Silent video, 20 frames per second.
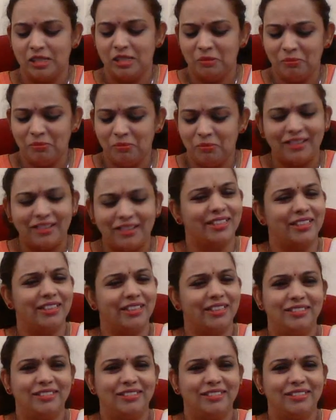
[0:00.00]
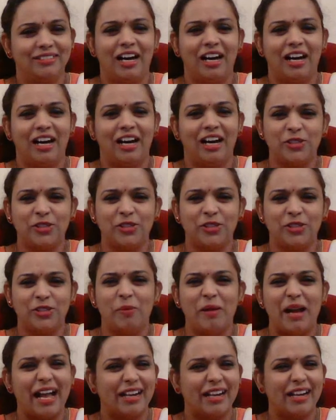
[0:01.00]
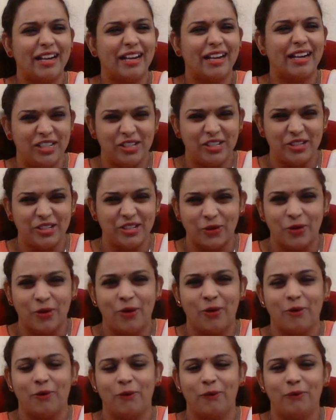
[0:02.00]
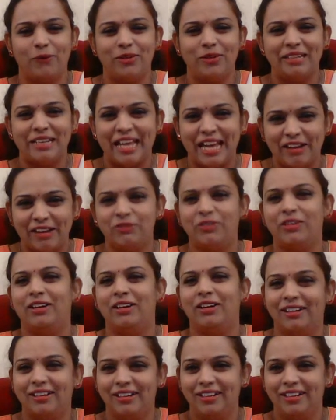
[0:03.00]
But are we to go back? No, never.